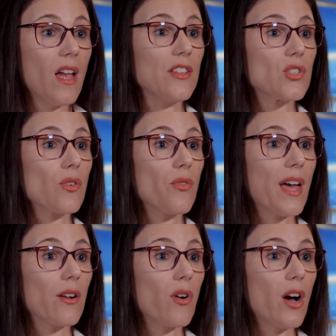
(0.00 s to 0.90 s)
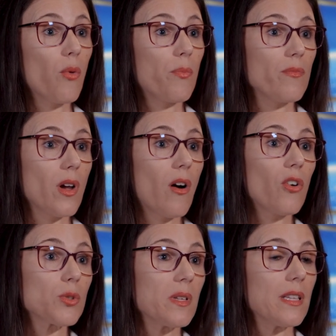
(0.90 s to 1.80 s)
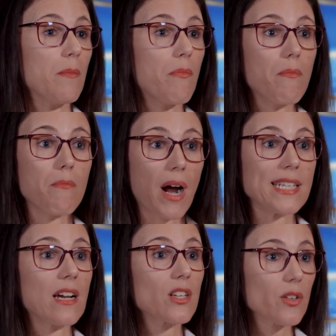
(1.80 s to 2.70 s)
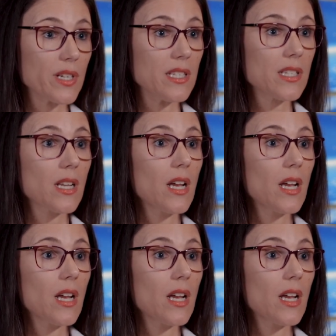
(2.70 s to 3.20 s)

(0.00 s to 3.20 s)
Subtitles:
And so that'll help ultimately buy down our risk